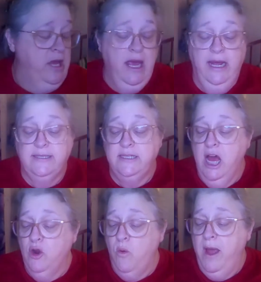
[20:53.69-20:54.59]
It's
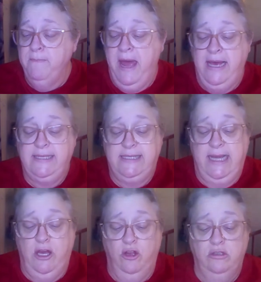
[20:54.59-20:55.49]
not quite
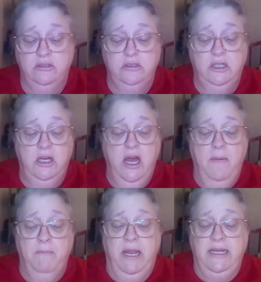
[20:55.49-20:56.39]
pastel,
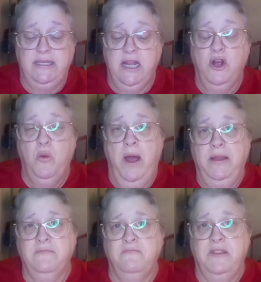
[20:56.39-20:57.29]
but it's not quite
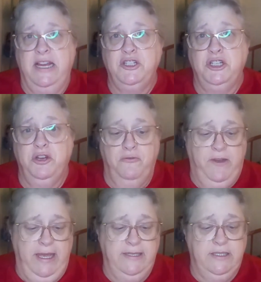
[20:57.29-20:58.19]
flash in your
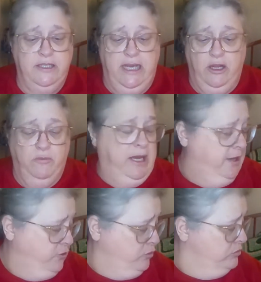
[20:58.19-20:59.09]
face yellow
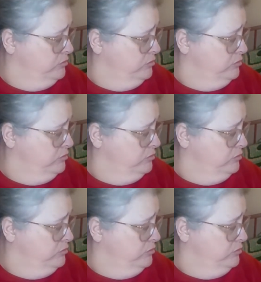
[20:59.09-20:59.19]
either.